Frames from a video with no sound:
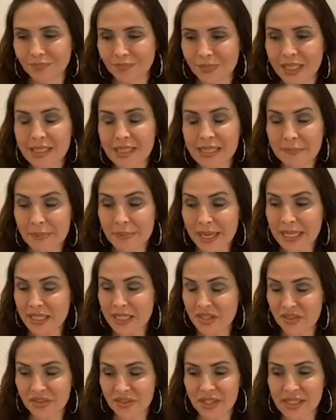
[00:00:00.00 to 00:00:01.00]

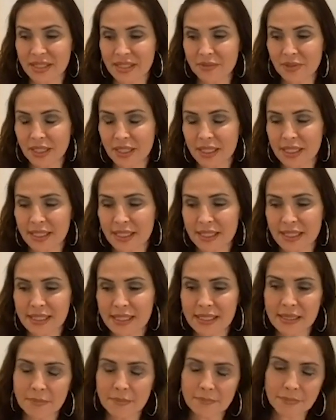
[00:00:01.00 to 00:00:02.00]
debate on this, really, isn't it?
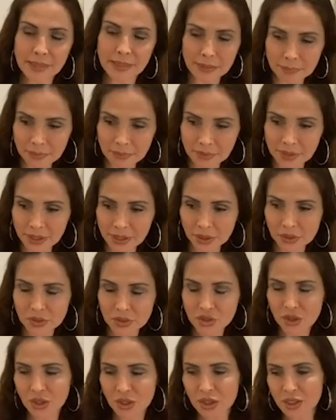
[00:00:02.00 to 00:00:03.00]
Some people think you
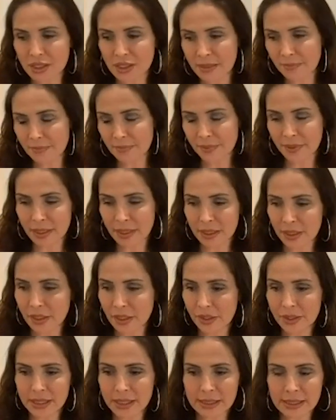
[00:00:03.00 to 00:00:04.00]
should, some, you
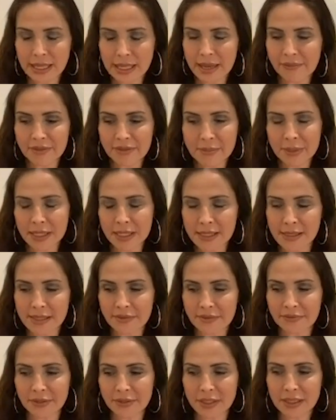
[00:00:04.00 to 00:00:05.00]
know, everybody's
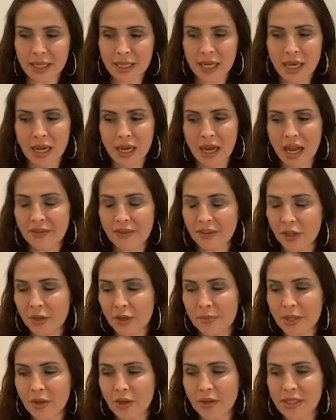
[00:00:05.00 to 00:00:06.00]
different. I've got to
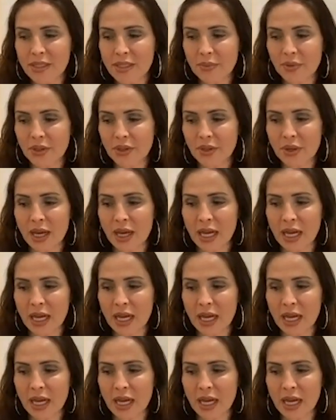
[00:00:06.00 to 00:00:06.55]
be honest with you,